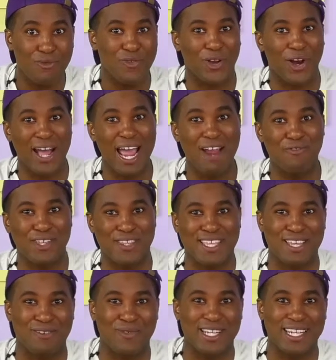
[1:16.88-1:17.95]
we've got everything
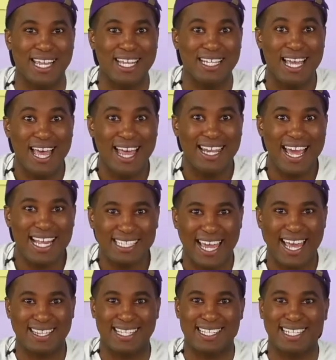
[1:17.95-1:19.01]
that we need, let's
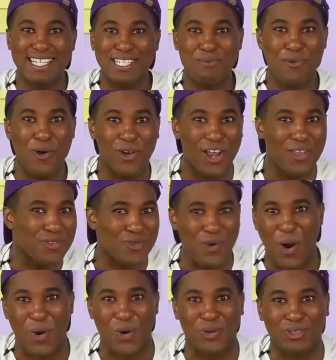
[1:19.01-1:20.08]
get this glitter ball on the
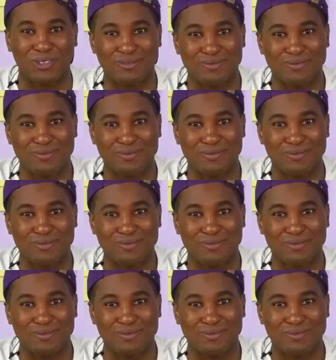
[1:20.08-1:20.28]
roll.